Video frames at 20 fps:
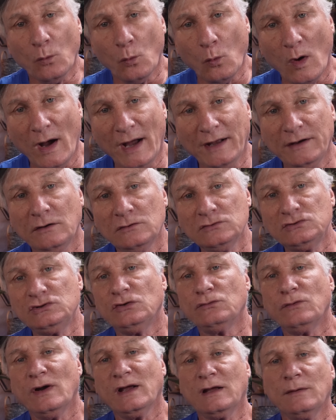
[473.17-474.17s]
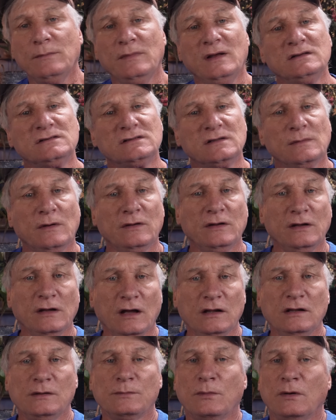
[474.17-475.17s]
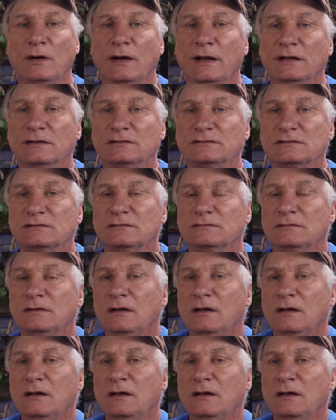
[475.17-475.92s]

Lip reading: why don't you recommend some of the other brands?